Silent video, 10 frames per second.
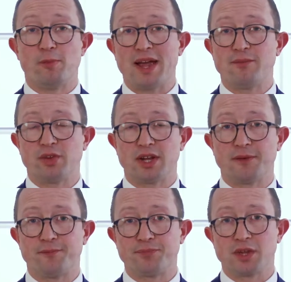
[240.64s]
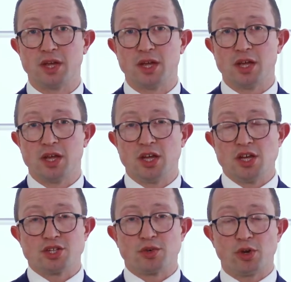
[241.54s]
painfully.
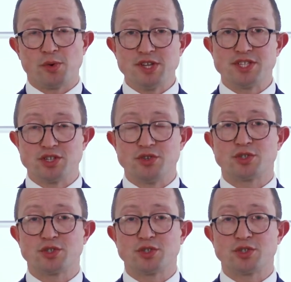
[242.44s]
So what can we do